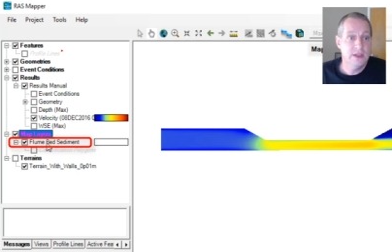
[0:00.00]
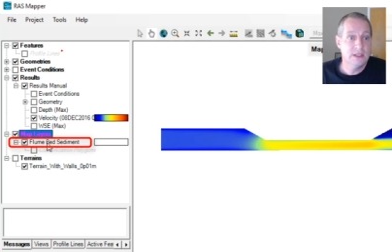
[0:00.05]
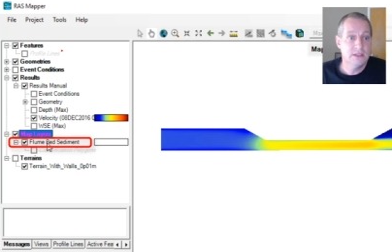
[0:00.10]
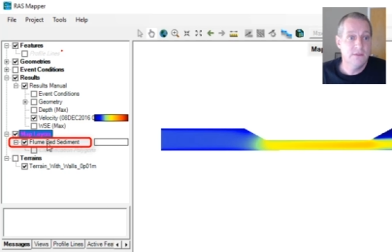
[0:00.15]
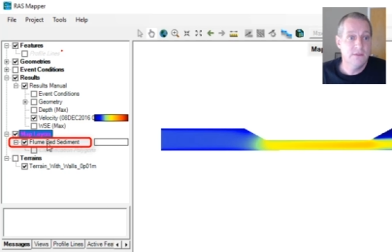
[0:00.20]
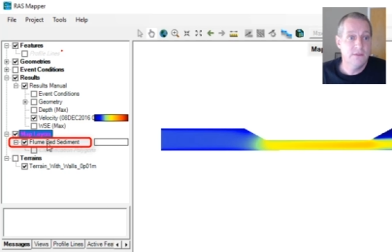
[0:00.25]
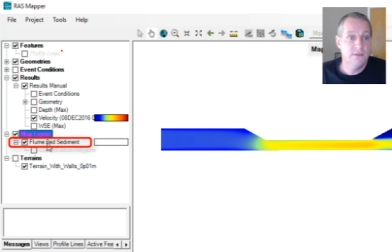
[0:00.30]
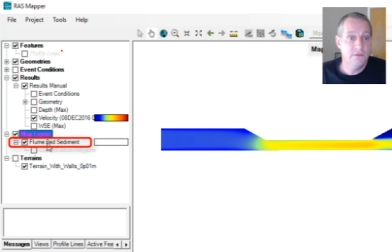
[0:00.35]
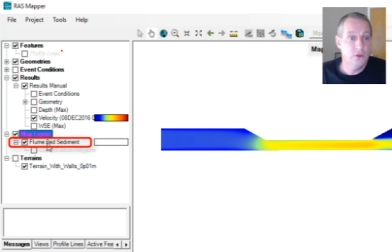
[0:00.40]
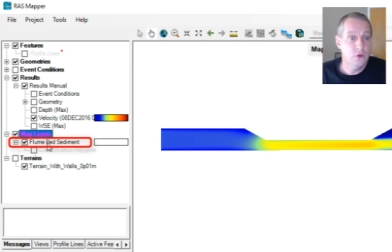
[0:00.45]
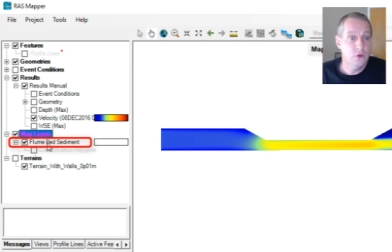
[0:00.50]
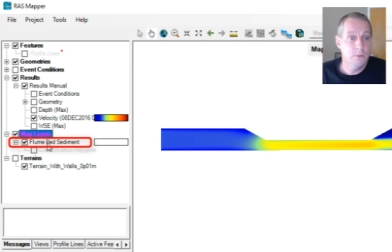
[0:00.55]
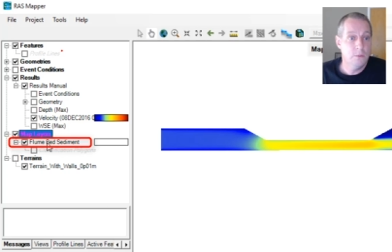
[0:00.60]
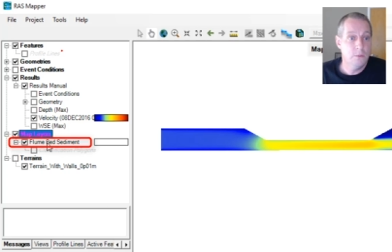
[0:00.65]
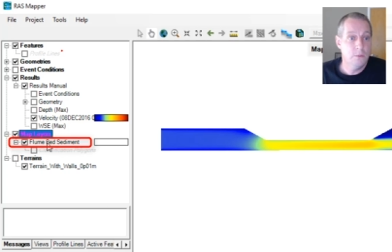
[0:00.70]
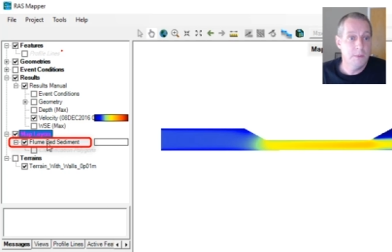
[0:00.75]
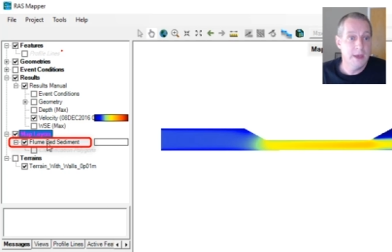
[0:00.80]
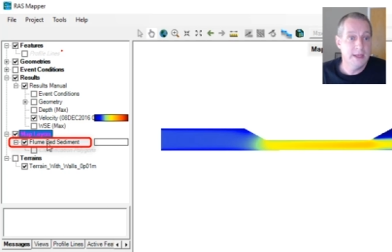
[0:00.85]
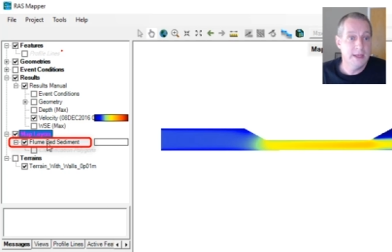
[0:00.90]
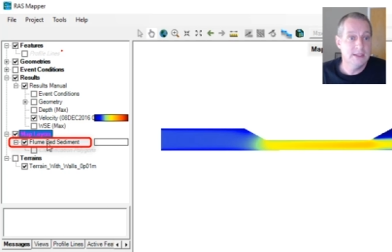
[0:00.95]
this
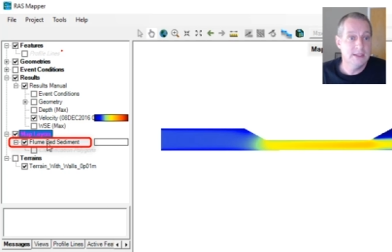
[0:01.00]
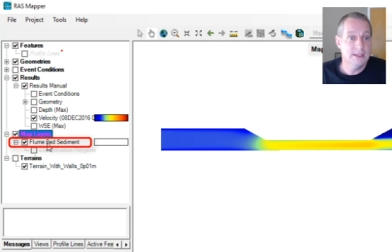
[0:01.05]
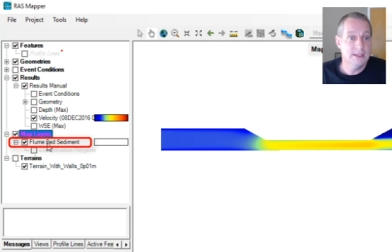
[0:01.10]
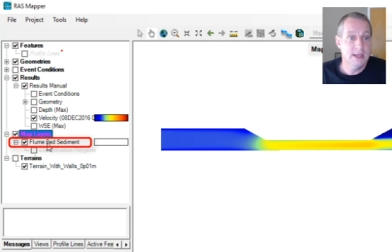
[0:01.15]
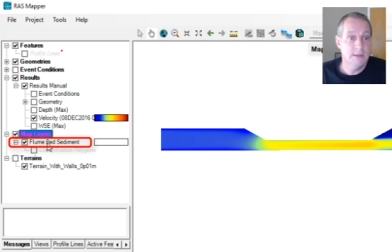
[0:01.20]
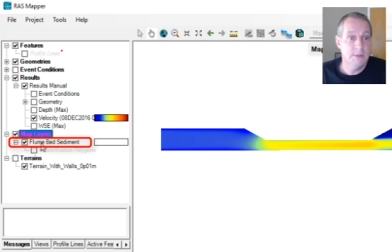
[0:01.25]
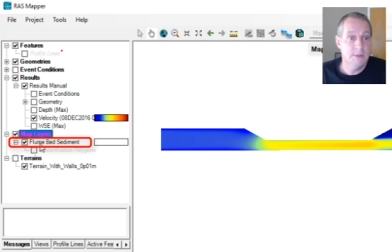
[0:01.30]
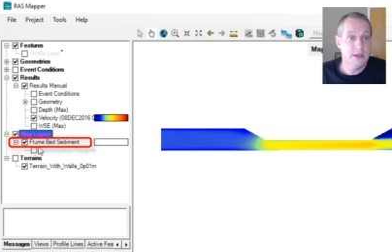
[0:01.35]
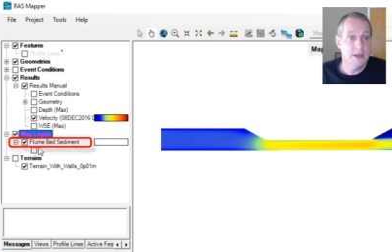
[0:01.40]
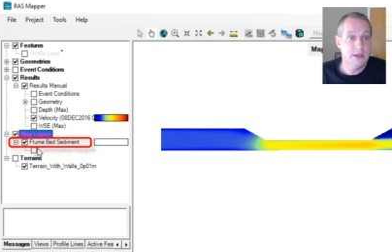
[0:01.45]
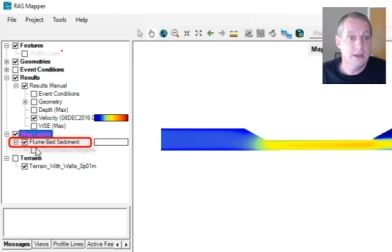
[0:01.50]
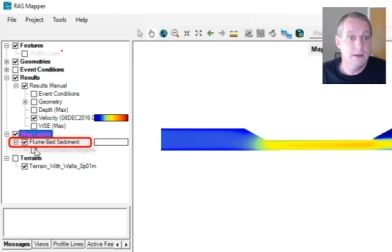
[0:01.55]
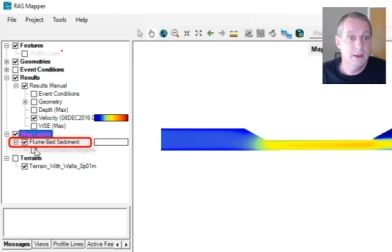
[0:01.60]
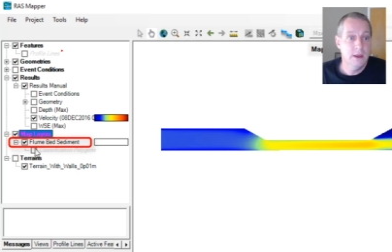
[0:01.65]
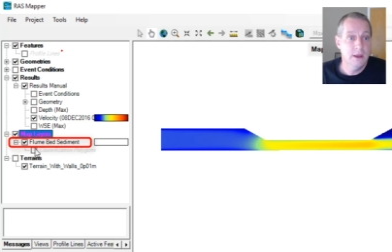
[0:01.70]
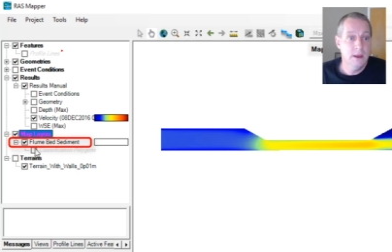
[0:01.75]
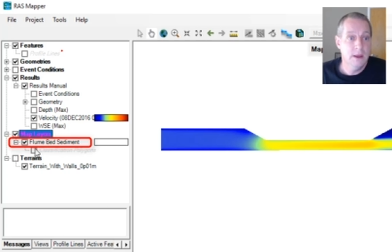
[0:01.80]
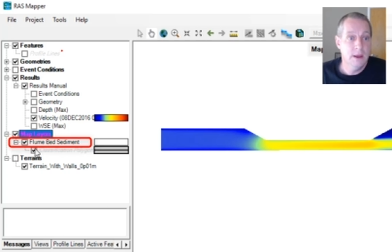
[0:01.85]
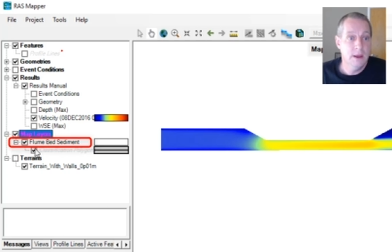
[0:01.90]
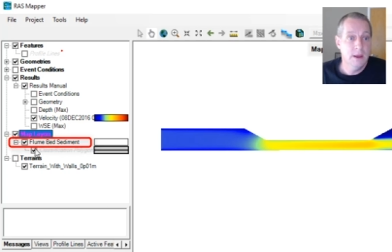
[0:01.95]
flume bed sediment.
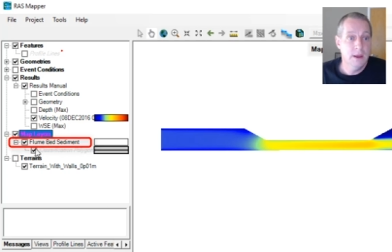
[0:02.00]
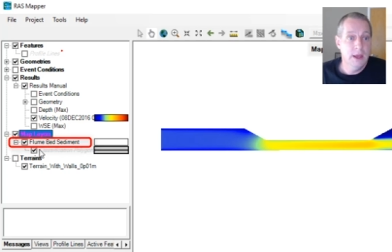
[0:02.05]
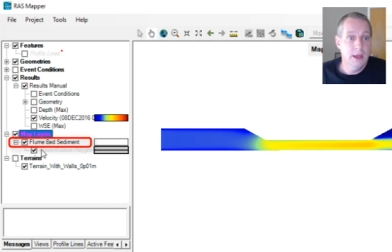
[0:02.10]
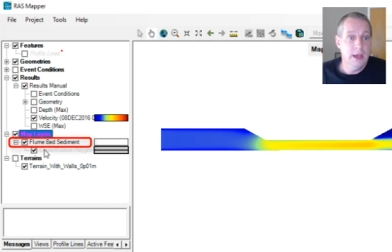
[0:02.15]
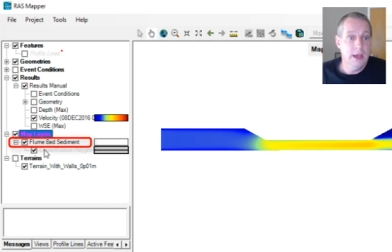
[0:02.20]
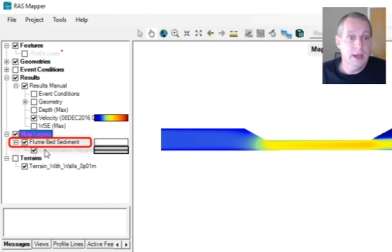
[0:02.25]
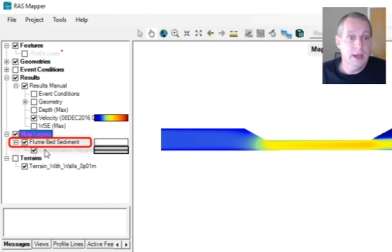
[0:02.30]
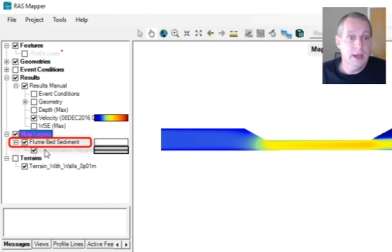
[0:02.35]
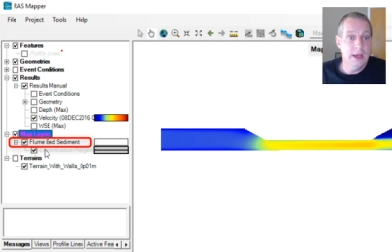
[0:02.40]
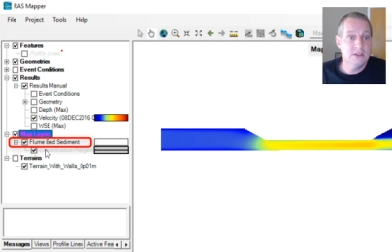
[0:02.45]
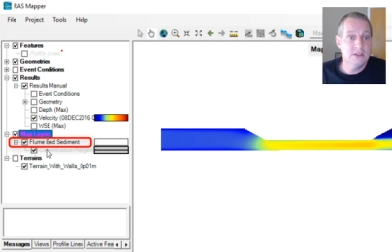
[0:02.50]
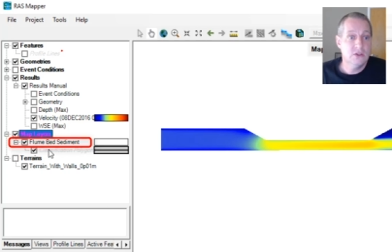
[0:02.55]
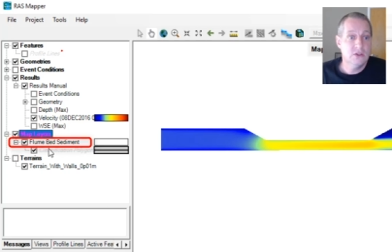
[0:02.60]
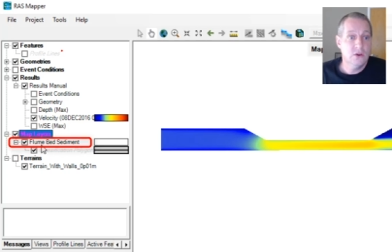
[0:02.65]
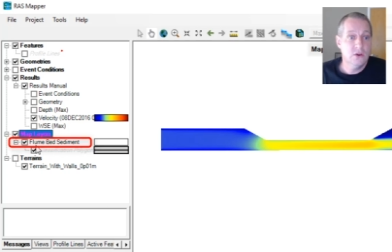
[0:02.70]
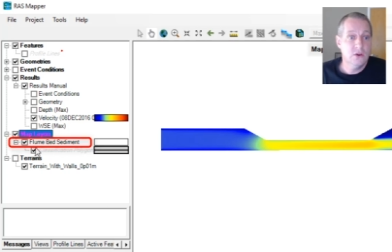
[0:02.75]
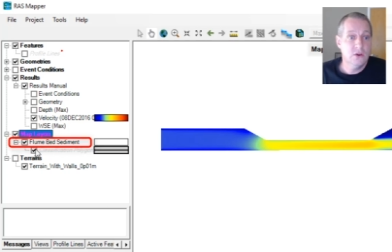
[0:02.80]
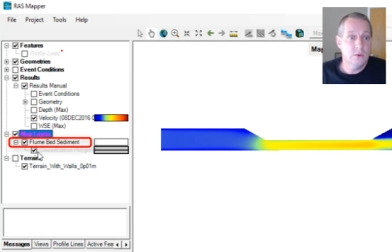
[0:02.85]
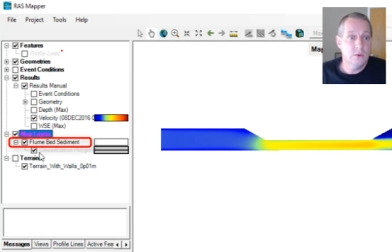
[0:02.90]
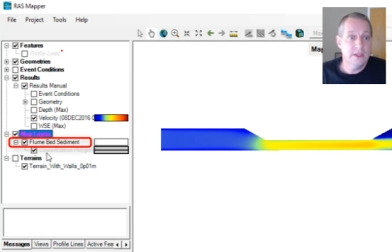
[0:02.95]
And
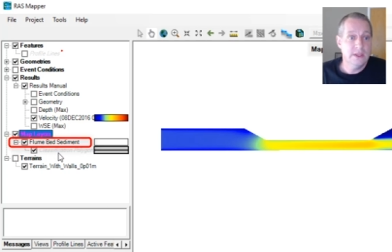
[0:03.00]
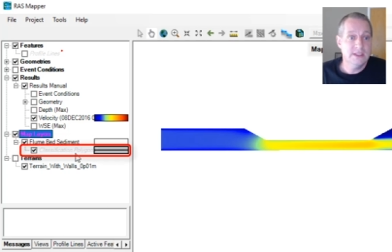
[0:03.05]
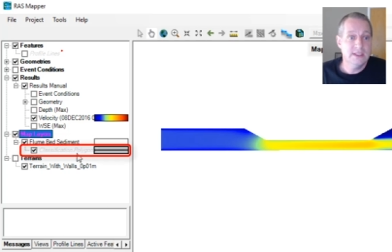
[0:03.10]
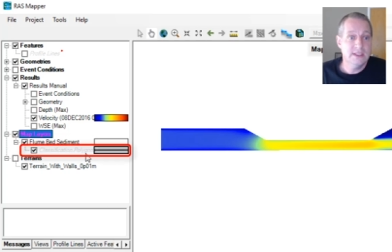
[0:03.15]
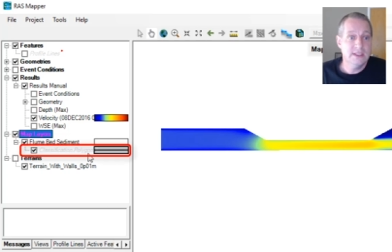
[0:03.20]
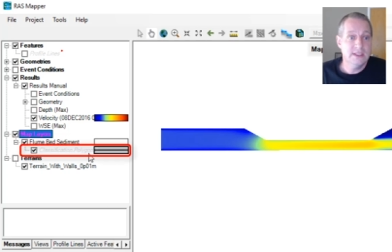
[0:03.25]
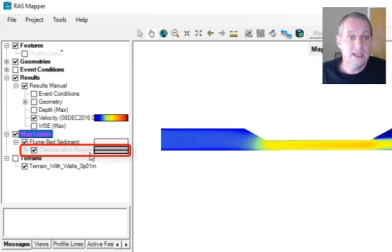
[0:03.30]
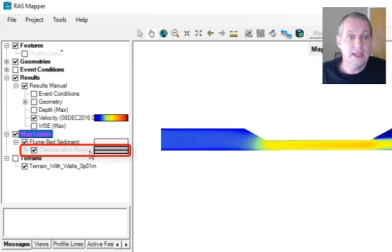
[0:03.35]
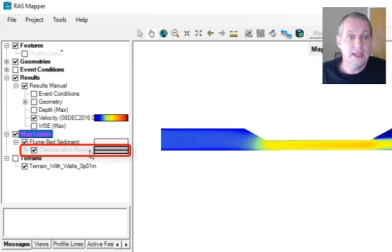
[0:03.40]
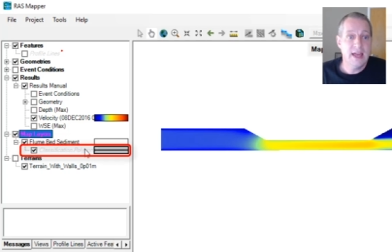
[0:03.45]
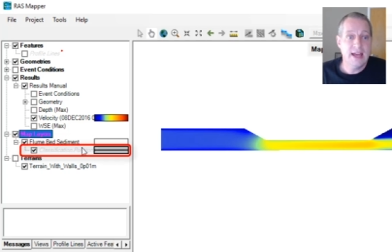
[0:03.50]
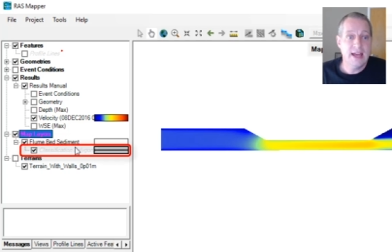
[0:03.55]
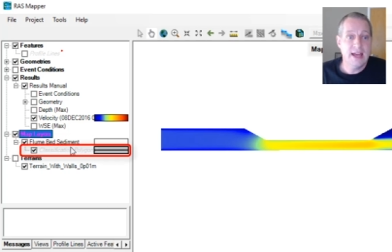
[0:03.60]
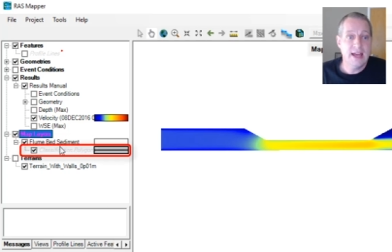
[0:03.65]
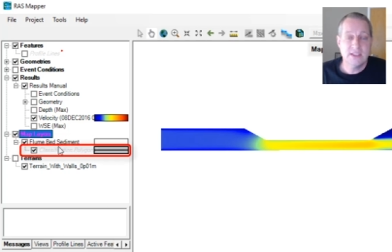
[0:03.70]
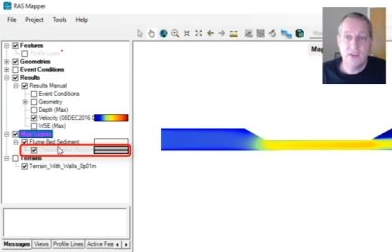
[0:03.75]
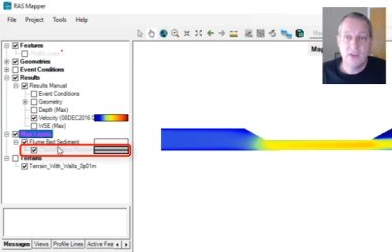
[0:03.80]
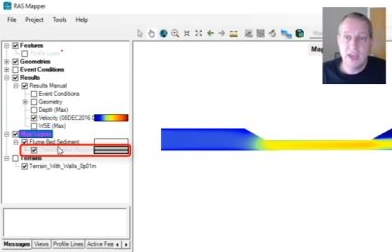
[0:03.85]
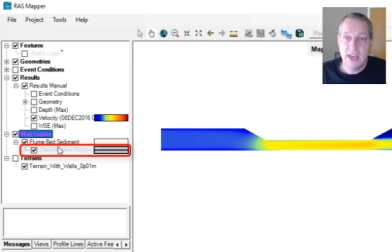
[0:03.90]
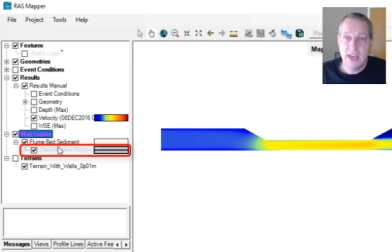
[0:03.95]
so this is the
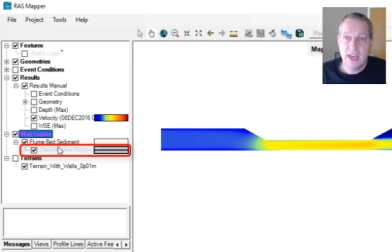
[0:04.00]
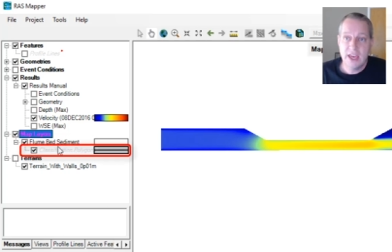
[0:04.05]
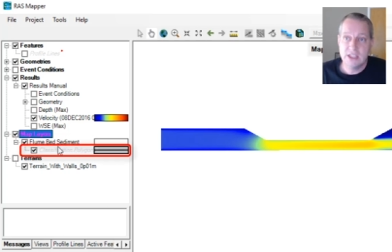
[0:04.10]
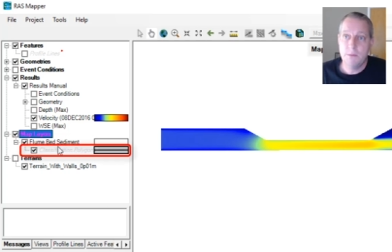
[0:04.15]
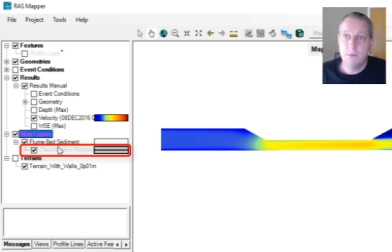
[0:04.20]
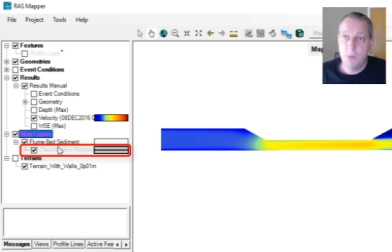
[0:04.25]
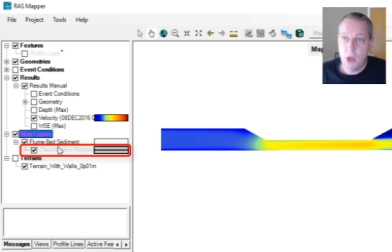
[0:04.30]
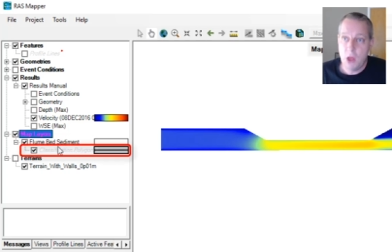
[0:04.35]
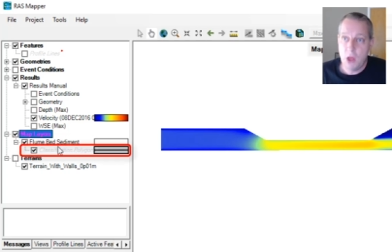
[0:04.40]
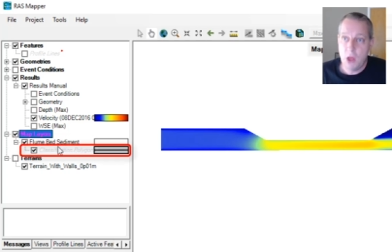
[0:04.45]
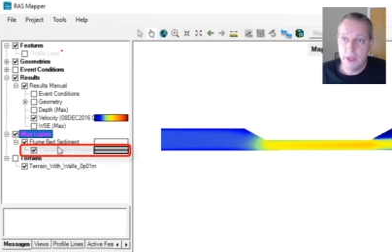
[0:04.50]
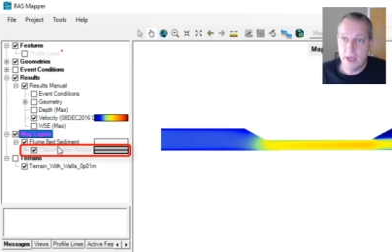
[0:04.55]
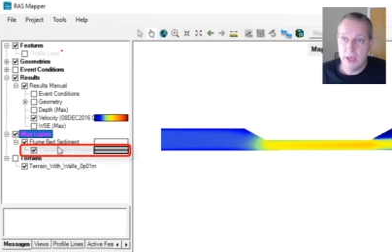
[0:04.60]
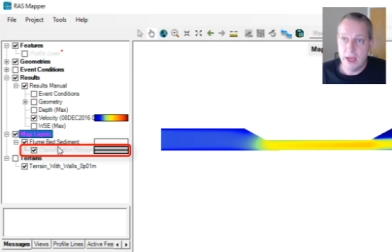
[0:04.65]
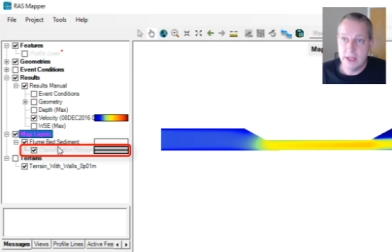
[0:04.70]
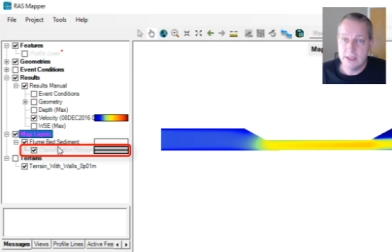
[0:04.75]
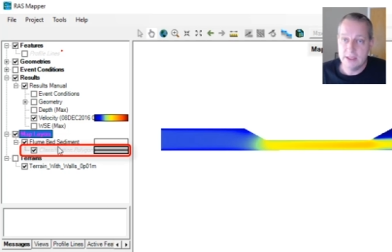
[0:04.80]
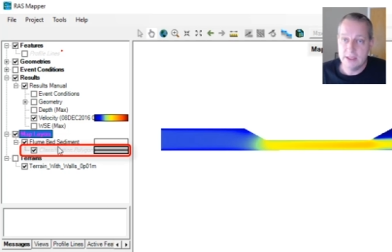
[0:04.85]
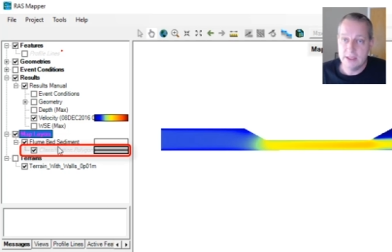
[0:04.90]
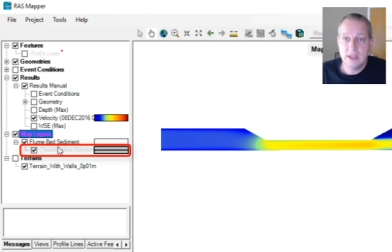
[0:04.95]
classification
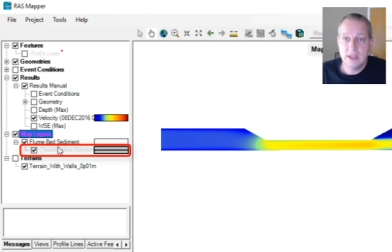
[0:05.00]
polygons.